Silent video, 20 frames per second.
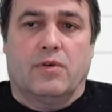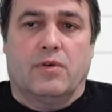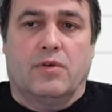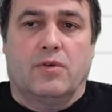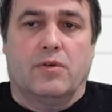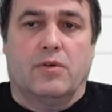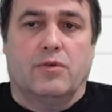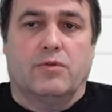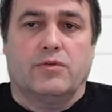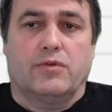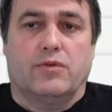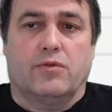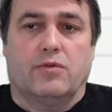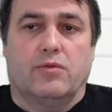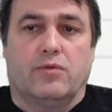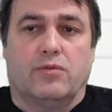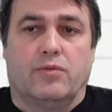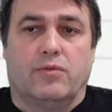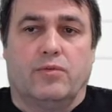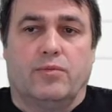close to
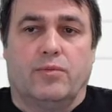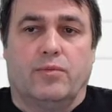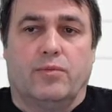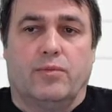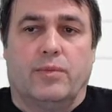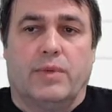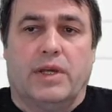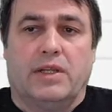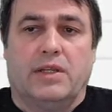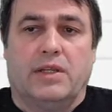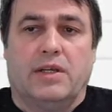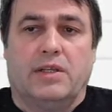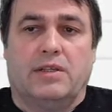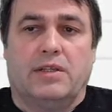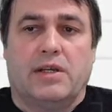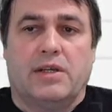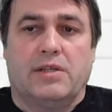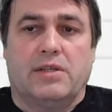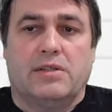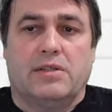main
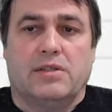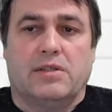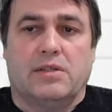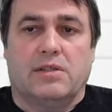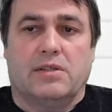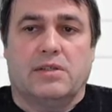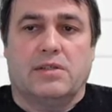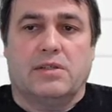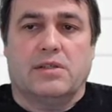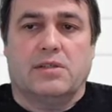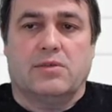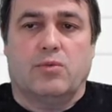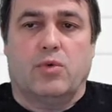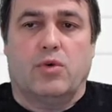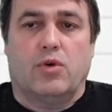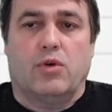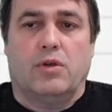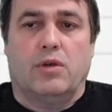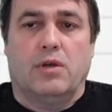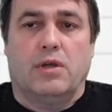entrance in this
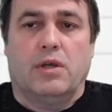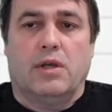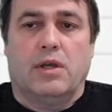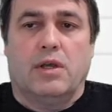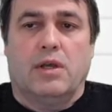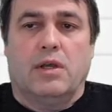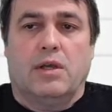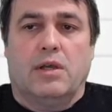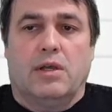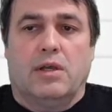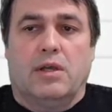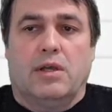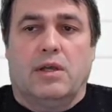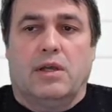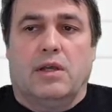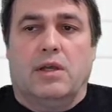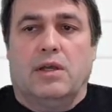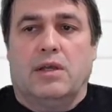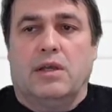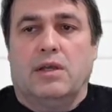wall
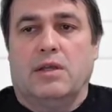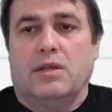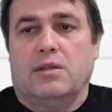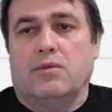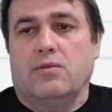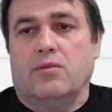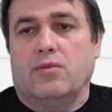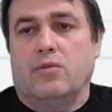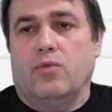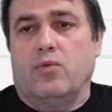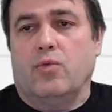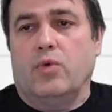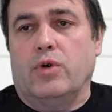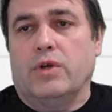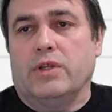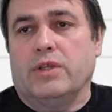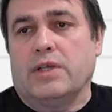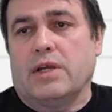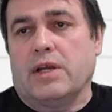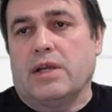and
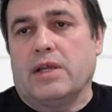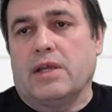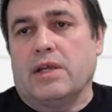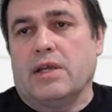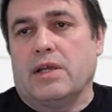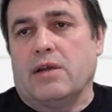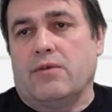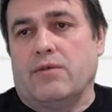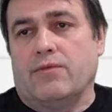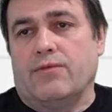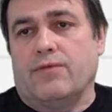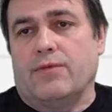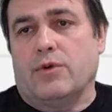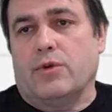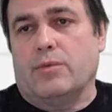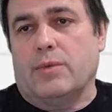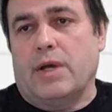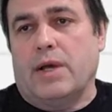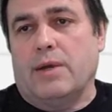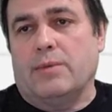water I have
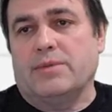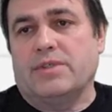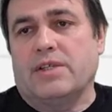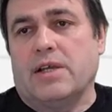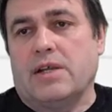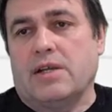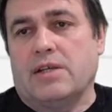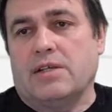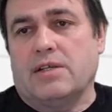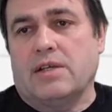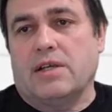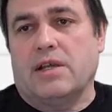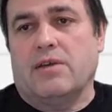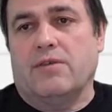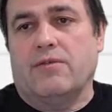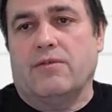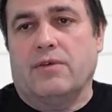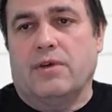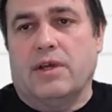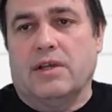from upstairs. I
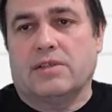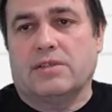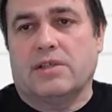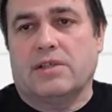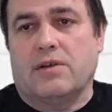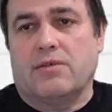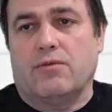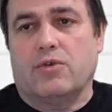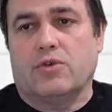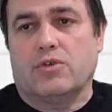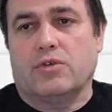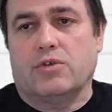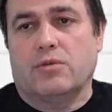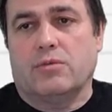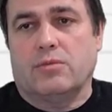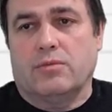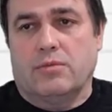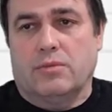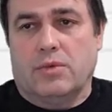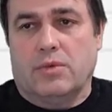have extra
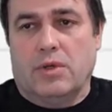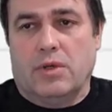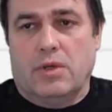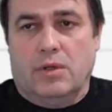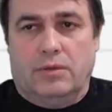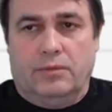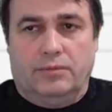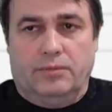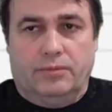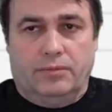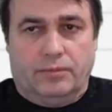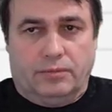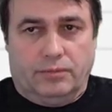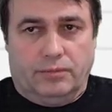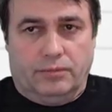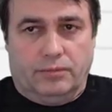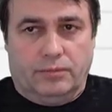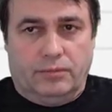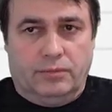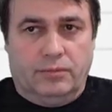washing
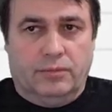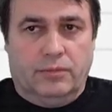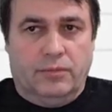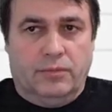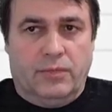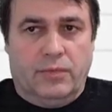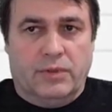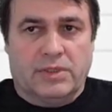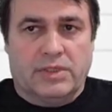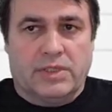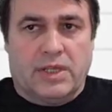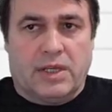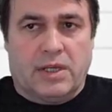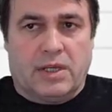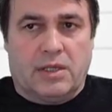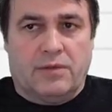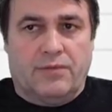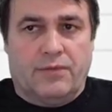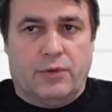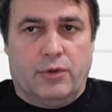on
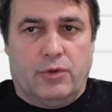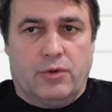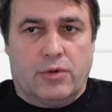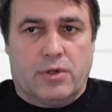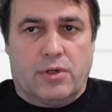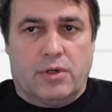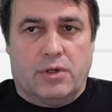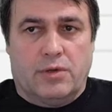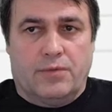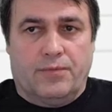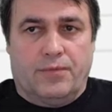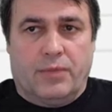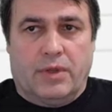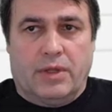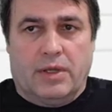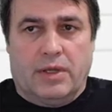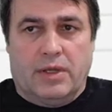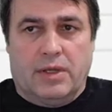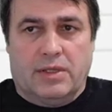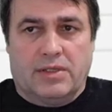second floor
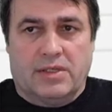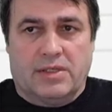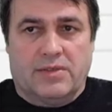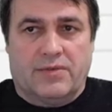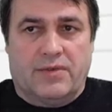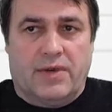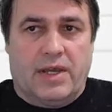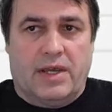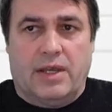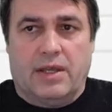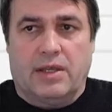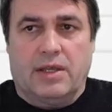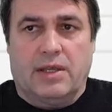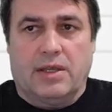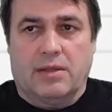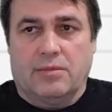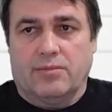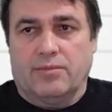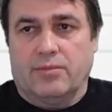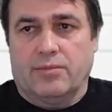and that's why I
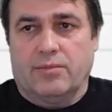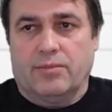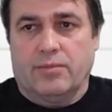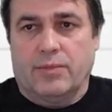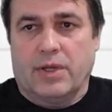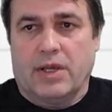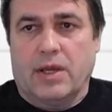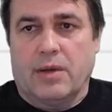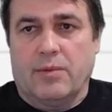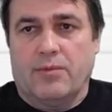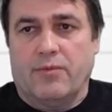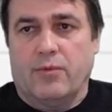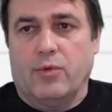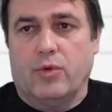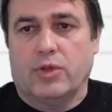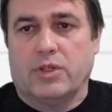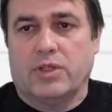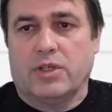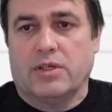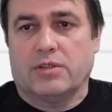can pick up
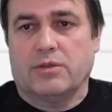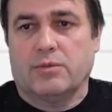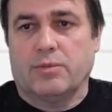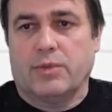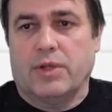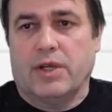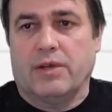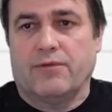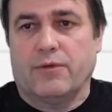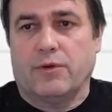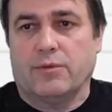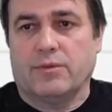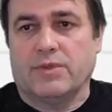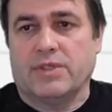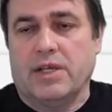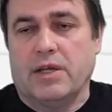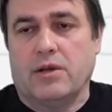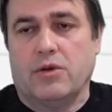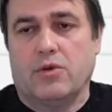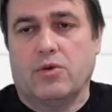water supply from
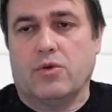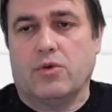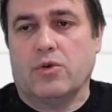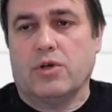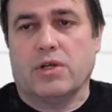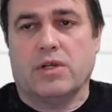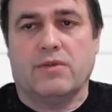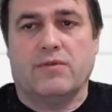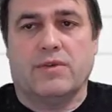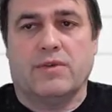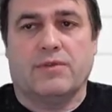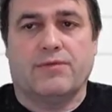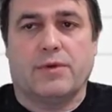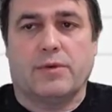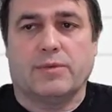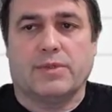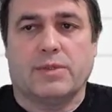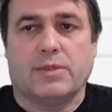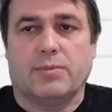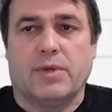there or even
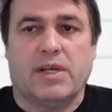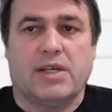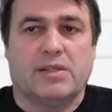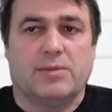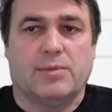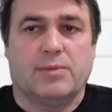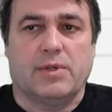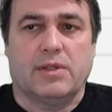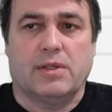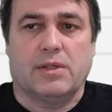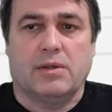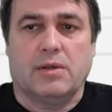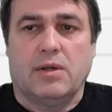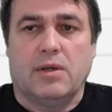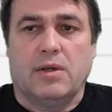from the basement